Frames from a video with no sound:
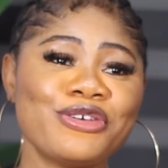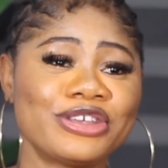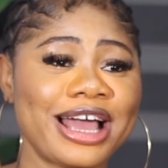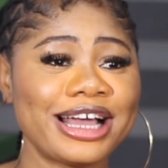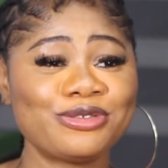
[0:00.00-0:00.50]
If
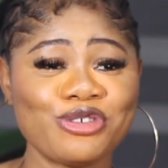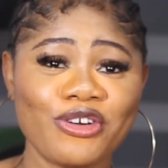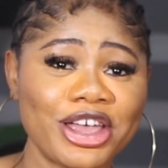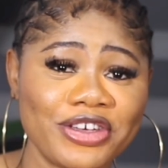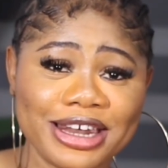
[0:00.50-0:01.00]
she asked me, where
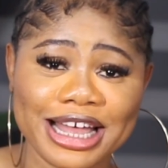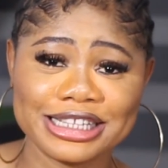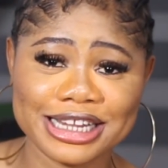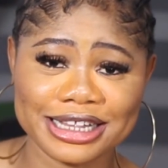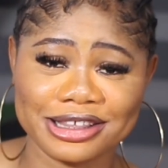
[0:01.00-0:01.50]
were you in
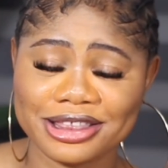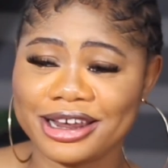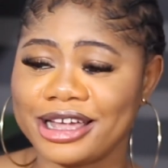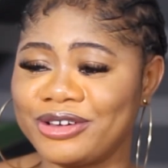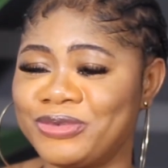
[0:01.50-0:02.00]

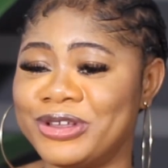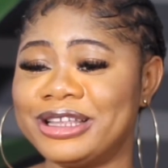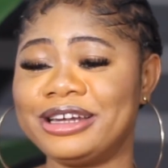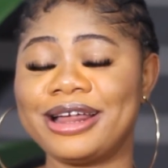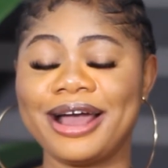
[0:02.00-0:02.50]
1993? I kept
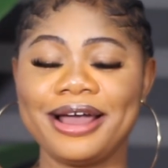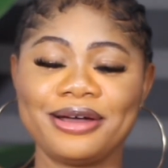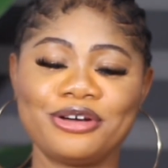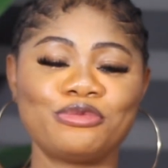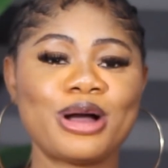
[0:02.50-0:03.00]
telling her,
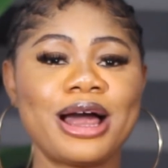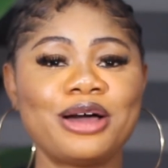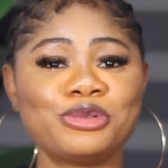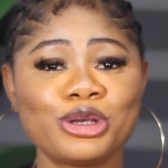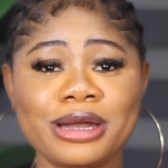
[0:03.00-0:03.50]
ma,
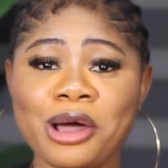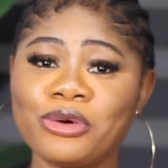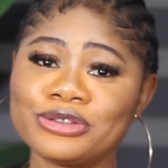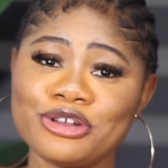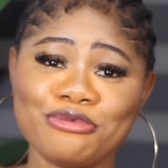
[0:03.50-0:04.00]
I'm sorry, I
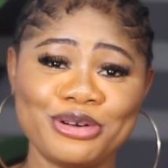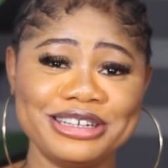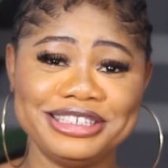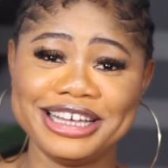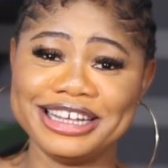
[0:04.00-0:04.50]
was not
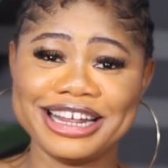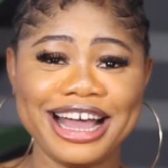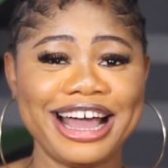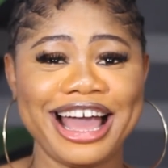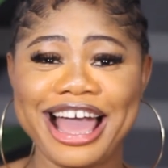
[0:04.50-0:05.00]
born then.
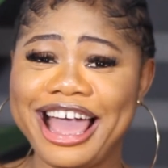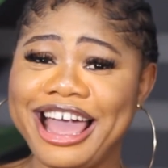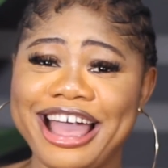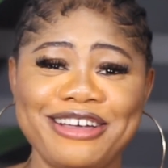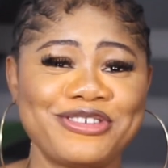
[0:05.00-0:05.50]

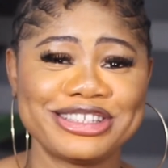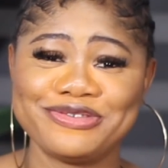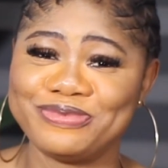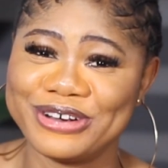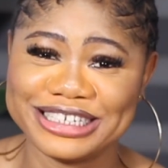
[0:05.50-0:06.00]
I
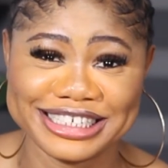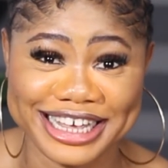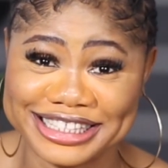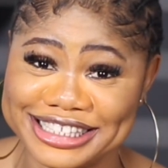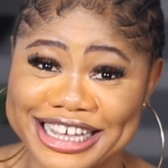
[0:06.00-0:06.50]
wasn't born in
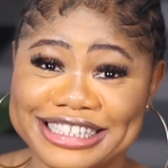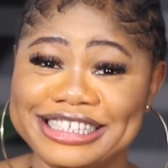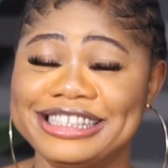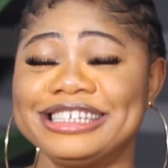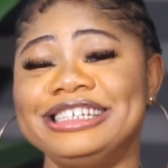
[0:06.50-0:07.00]

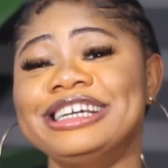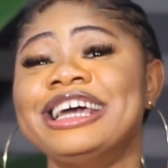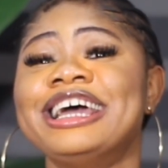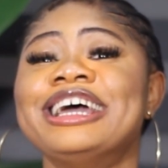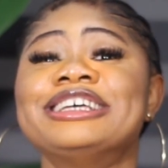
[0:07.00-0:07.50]
1993.
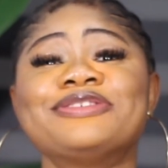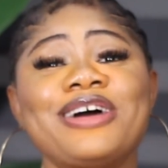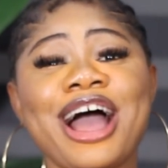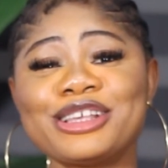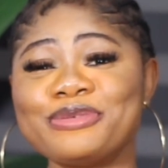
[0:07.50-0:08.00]
She
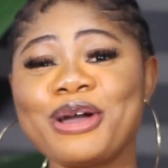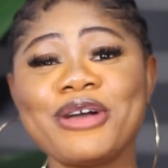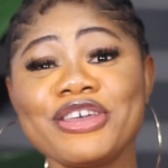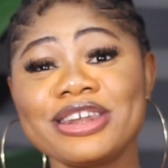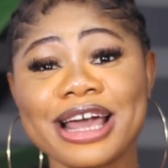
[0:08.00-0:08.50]
asked me, where
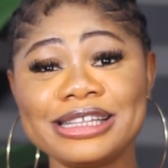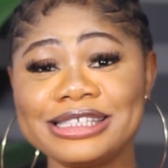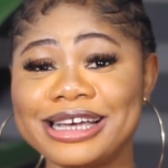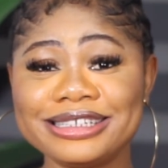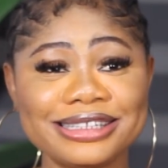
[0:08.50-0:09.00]
were you in
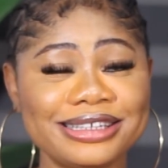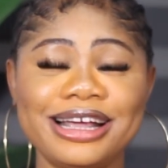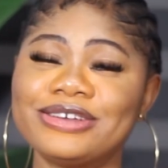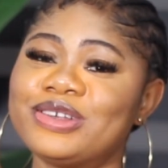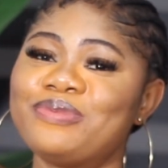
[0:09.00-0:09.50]
1993?
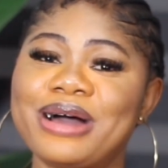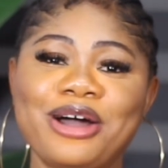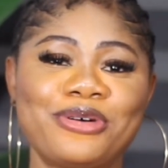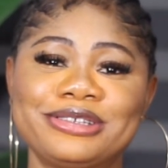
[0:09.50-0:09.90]
I said, ma, I